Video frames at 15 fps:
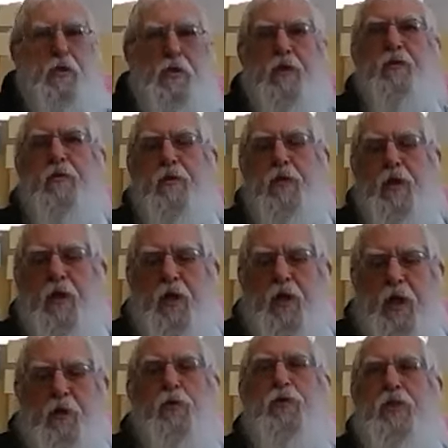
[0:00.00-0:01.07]
You know,
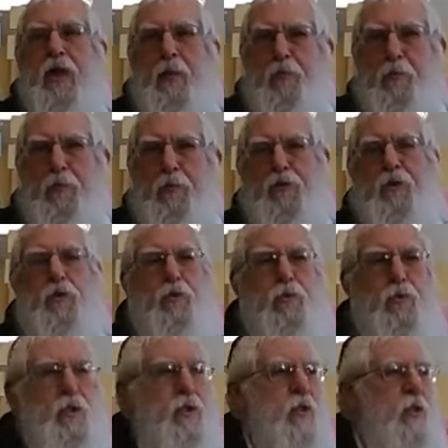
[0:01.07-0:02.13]
and you stop the person on the
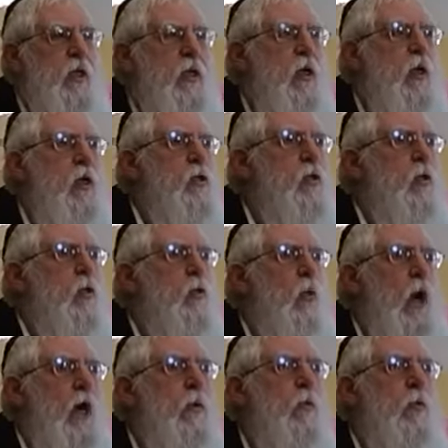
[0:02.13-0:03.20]
street and you say, So
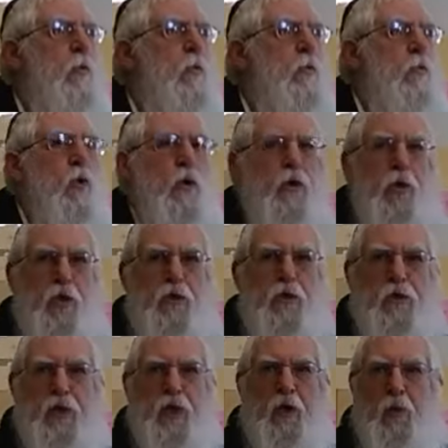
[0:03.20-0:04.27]
why do we mourn on
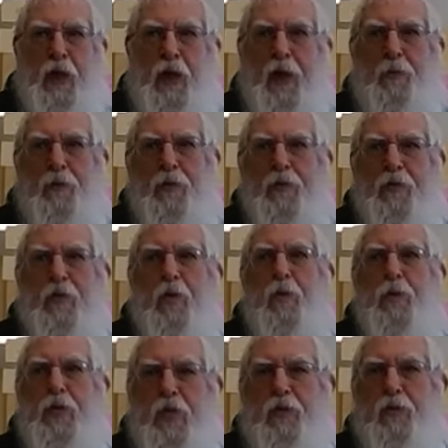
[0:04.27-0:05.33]
this day? What happened? You know
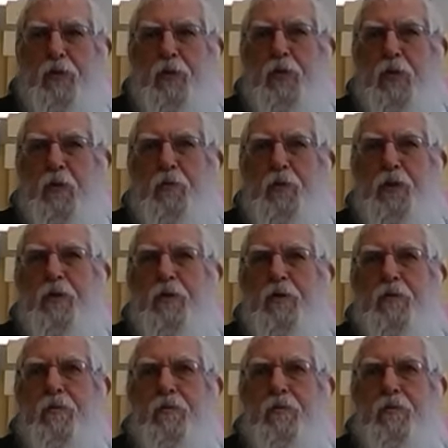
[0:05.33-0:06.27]
what the answer is going to be?